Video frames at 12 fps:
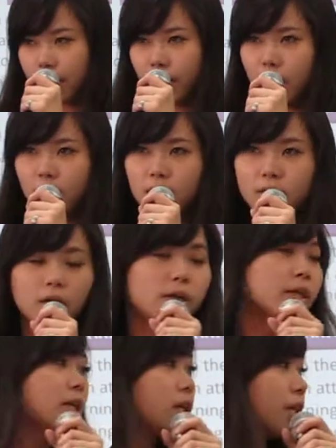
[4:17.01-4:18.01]
they
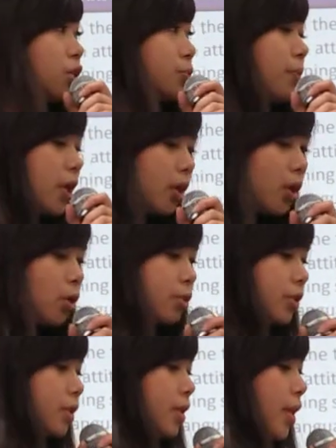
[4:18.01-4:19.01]
learn English
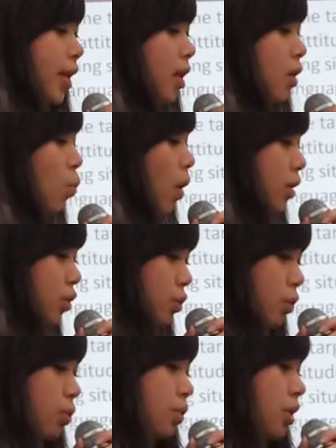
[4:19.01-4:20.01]
because they want
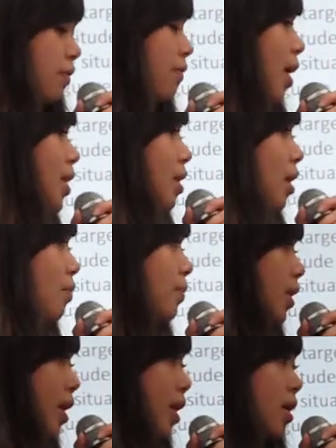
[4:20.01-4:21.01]
to
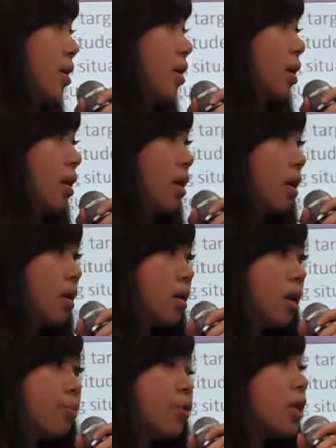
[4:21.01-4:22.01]
develop their
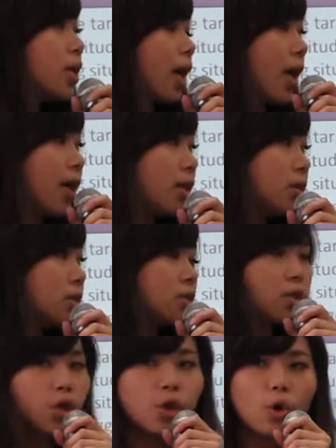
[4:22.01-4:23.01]
communicate
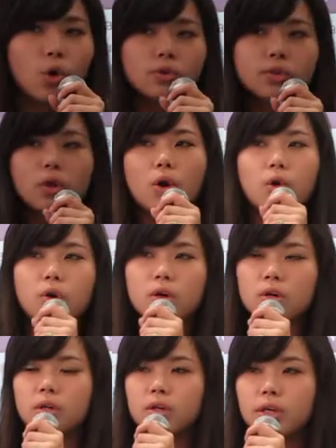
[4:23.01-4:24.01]
skills
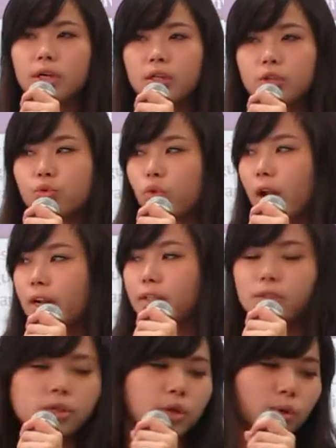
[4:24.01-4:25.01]
or English writing
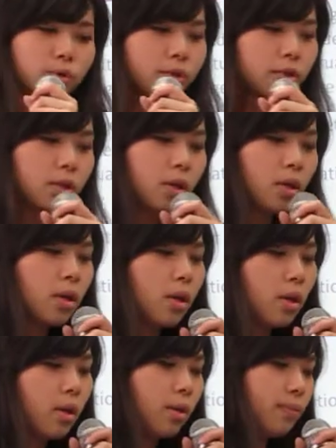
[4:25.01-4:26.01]
skills.
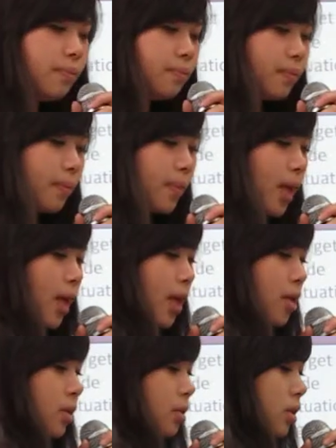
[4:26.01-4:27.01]

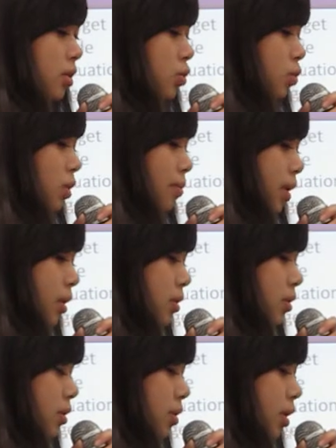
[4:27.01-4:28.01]
And
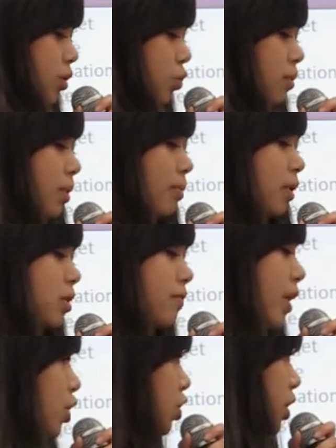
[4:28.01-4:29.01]
instrument
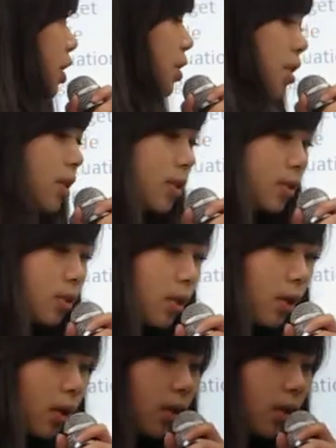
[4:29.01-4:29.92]
motivation is